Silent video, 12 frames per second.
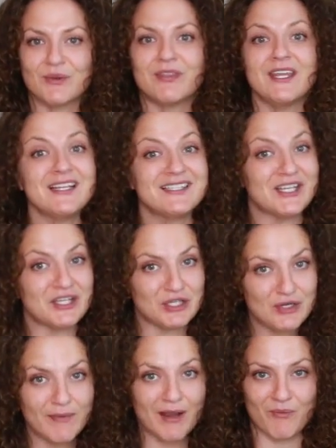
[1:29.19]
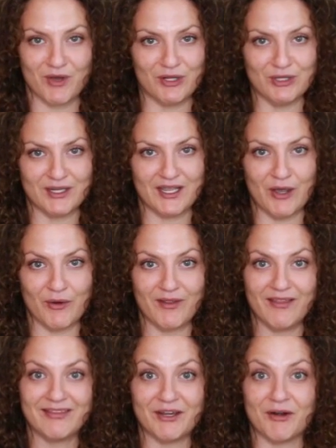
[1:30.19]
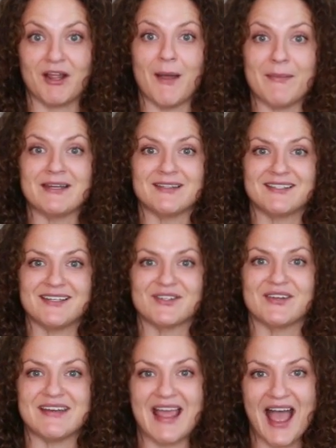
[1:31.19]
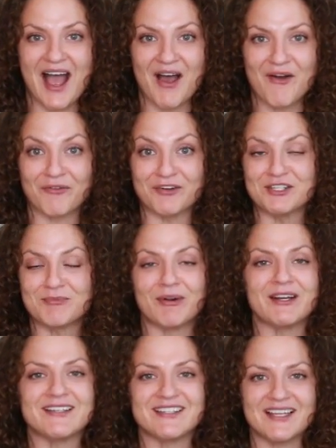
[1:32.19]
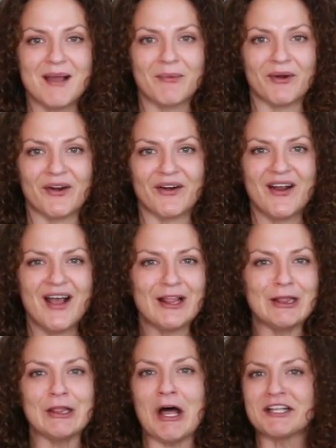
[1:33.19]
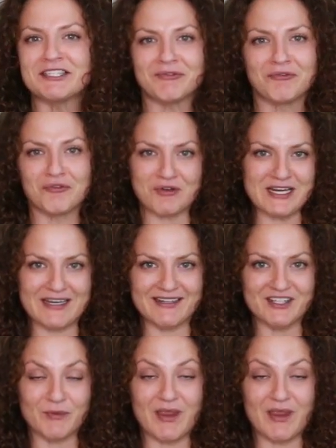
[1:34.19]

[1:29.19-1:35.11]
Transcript: things that you might want to look out that are coming in season now for spring and summer lots of greens.